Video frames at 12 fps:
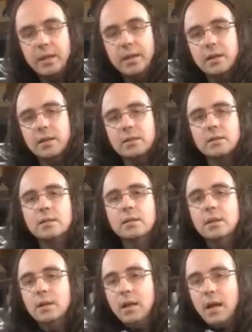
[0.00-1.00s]
here
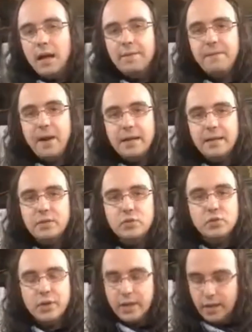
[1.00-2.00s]
I find
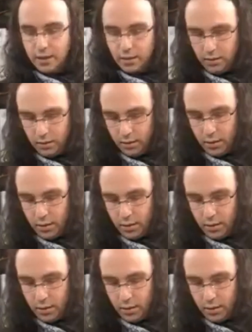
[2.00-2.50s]
intriguing,